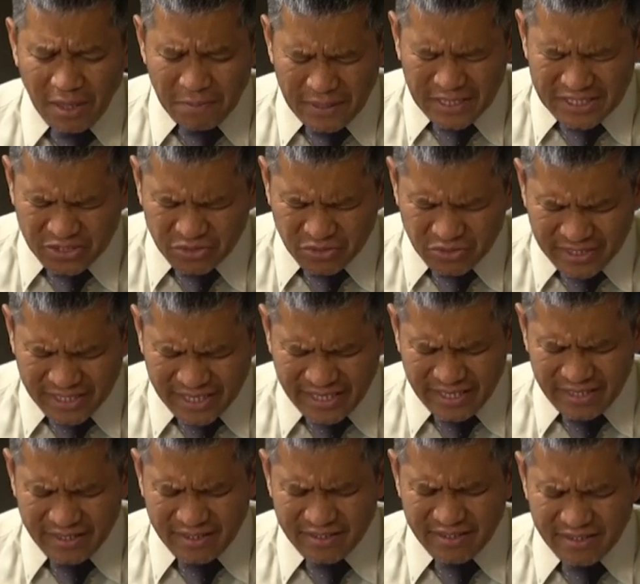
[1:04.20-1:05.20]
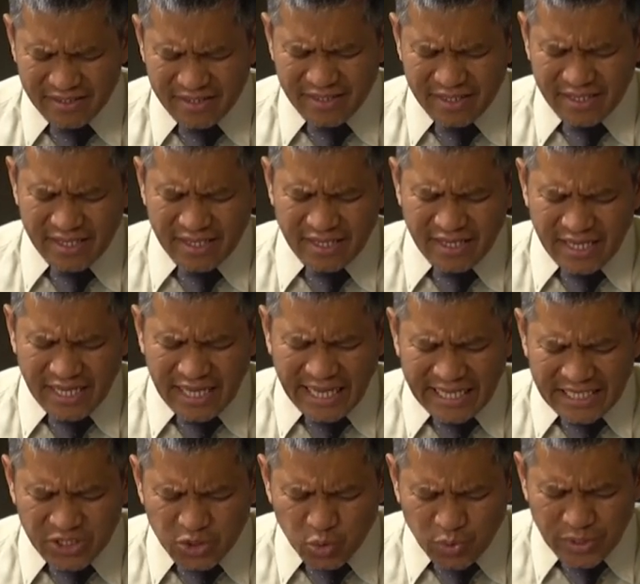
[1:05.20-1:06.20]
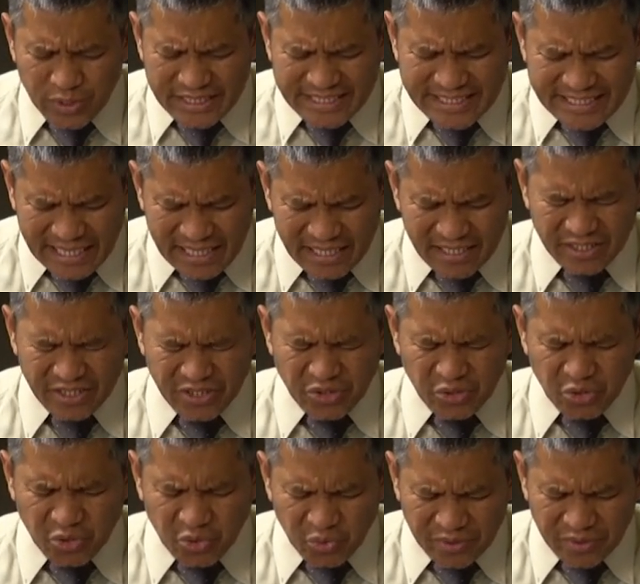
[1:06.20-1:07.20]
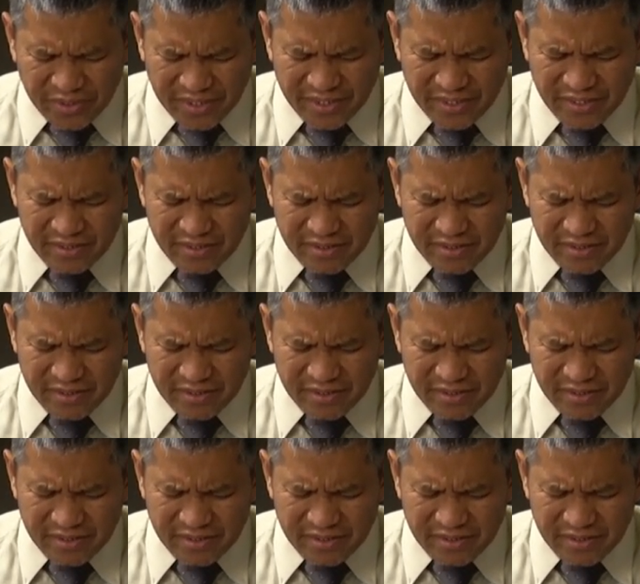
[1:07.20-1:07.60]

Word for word: us today as we study your word.